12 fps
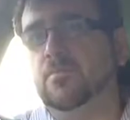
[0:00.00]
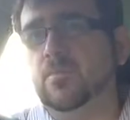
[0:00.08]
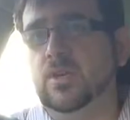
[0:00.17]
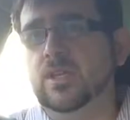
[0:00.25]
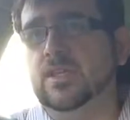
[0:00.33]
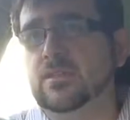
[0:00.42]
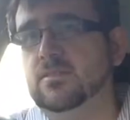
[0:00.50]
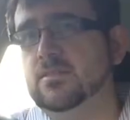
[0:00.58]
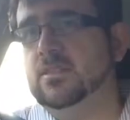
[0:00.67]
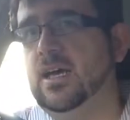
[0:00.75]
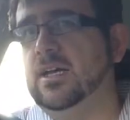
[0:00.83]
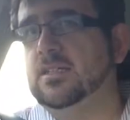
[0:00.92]
when it
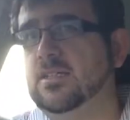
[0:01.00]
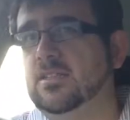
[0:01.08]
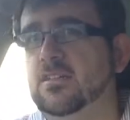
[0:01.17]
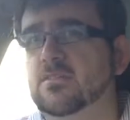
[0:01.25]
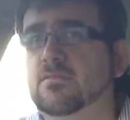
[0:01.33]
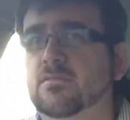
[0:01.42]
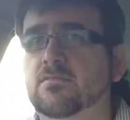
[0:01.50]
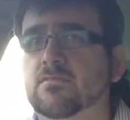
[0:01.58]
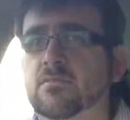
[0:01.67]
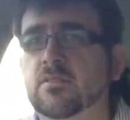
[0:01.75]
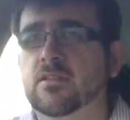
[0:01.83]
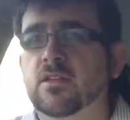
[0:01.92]
starts to
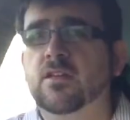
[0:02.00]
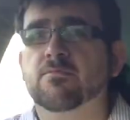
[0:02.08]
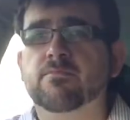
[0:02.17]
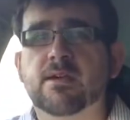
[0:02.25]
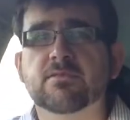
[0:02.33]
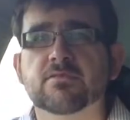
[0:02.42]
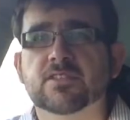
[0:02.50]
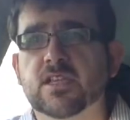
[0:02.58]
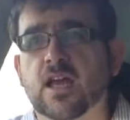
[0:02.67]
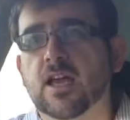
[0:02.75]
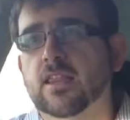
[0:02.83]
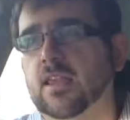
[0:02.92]
melt
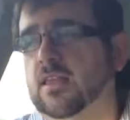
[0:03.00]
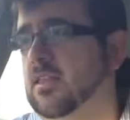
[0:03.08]
slightly